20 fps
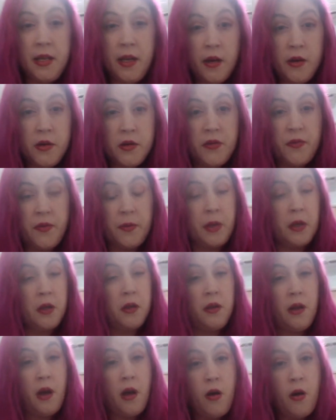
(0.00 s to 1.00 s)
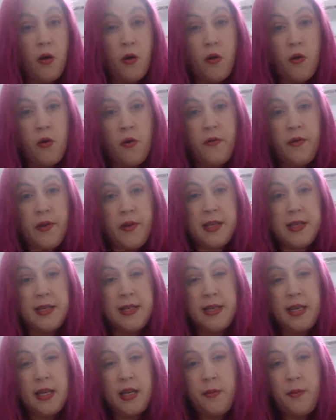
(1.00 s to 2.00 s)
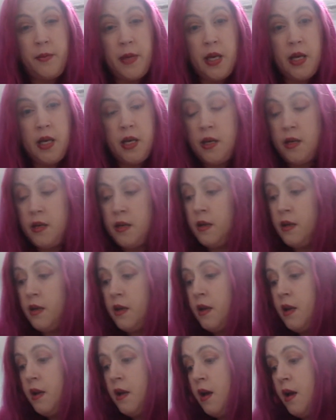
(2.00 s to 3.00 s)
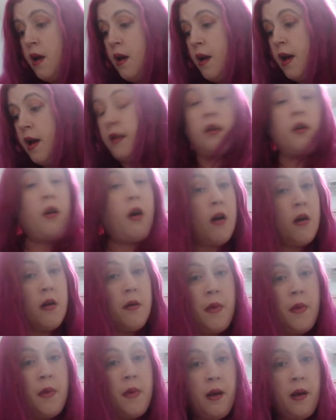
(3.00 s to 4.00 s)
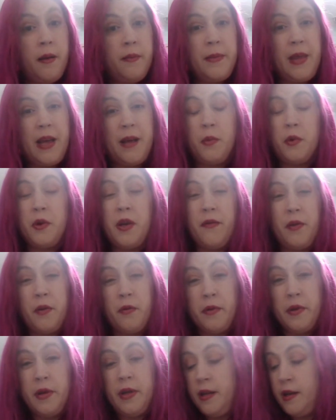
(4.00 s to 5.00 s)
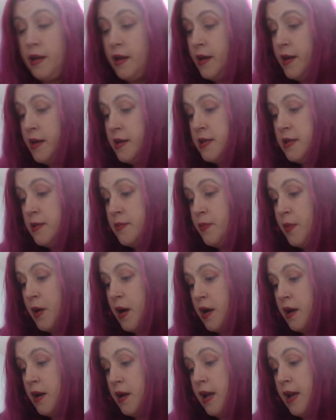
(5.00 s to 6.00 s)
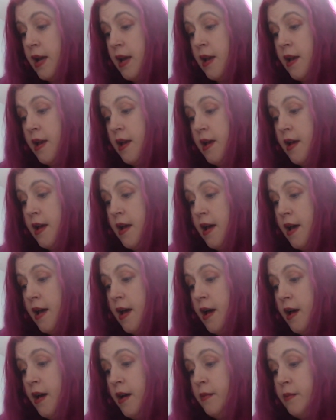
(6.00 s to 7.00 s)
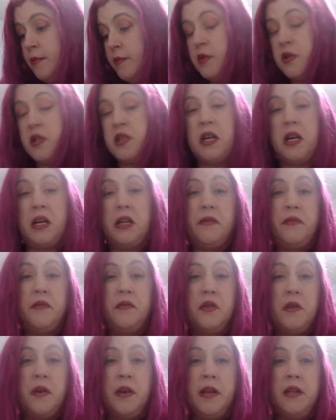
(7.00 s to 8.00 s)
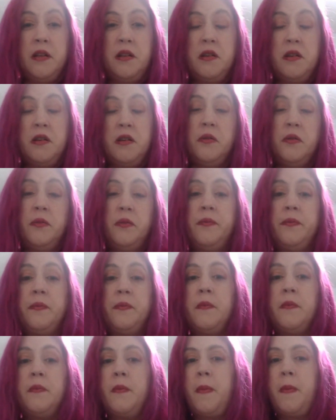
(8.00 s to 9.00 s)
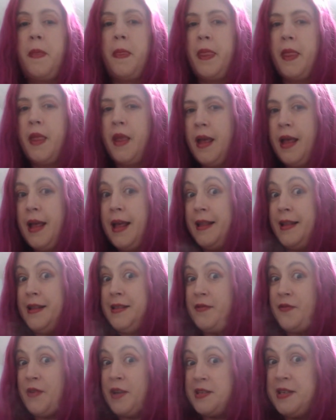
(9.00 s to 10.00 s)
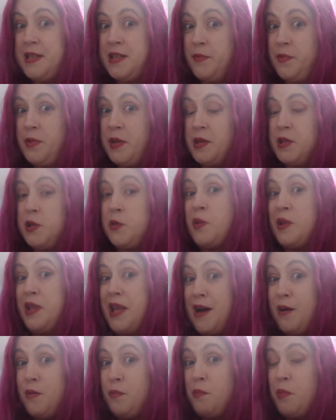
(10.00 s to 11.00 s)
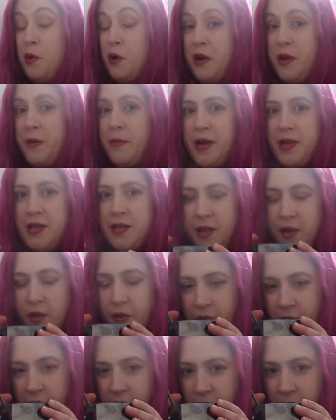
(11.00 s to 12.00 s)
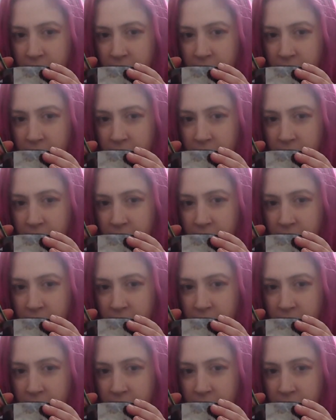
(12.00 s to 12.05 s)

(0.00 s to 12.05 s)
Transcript: notes from the clove and the cinnamon and the cardamom. That will give it a really nice body. Um, just kind of trying to, let's see if sip this without burning myself.